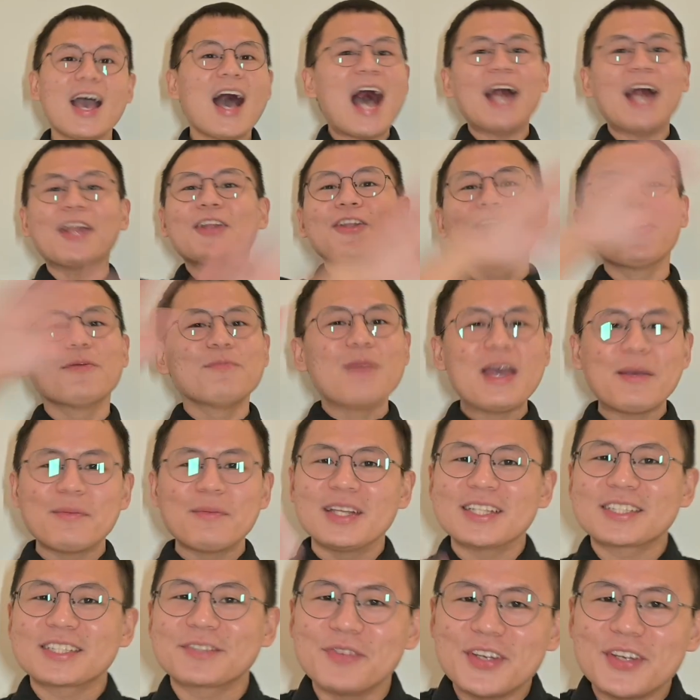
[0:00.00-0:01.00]
I don't know, maybe
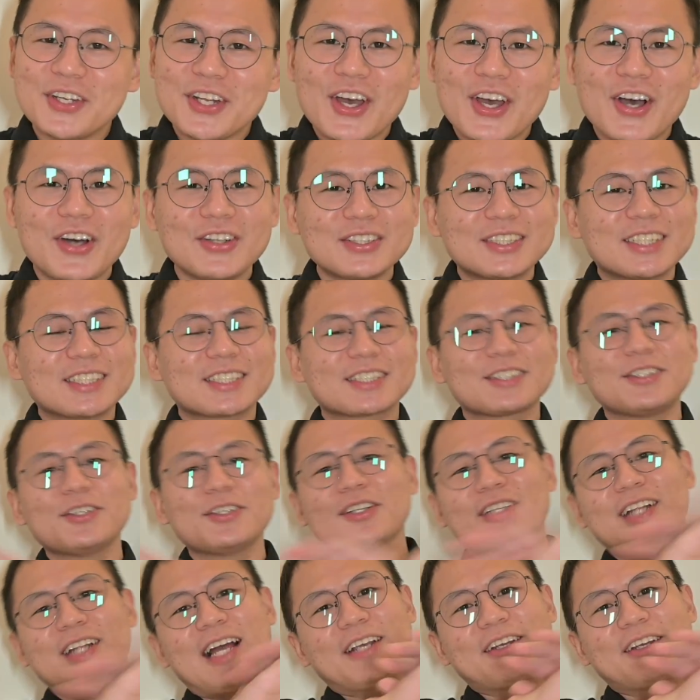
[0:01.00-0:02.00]
this video just
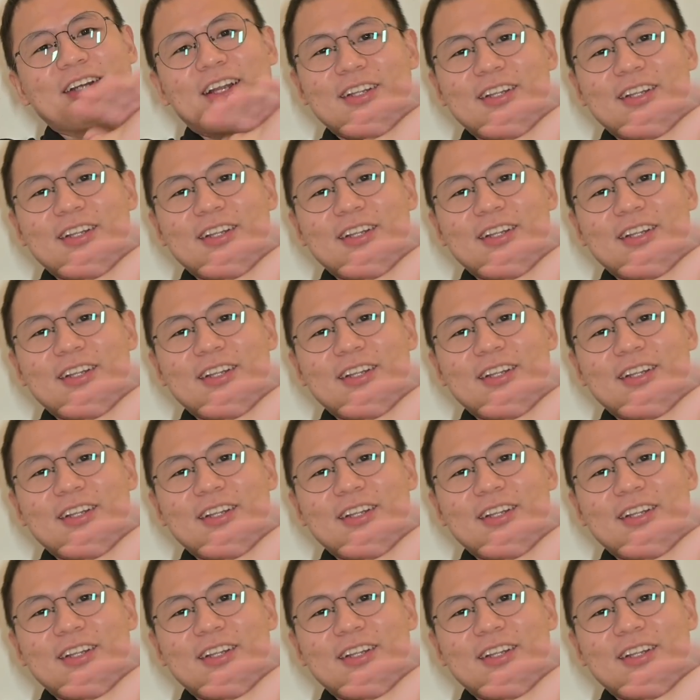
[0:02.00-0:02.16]
looked like